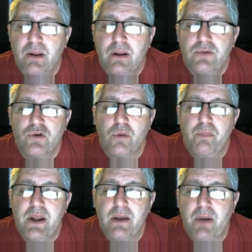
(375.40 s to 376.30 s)
So
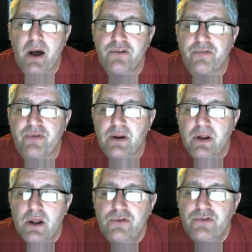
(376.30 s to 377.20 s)
B apostrophe.
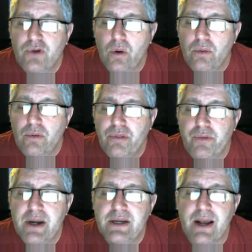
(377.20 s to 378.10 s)
So
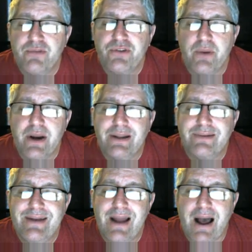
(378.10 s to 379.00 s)
3 times 3
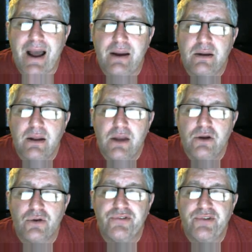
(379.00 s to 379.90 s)
is 9, and
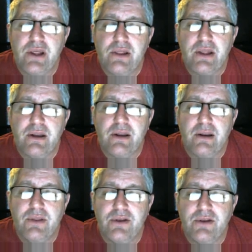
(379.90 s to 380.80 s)
you'll see that
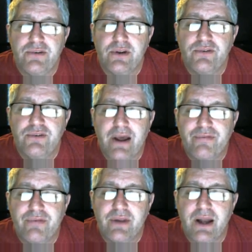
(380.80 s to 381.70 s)
this is
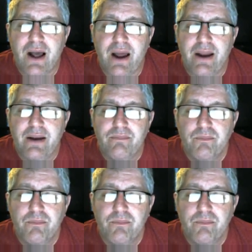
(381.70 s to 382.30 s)
definitely 9.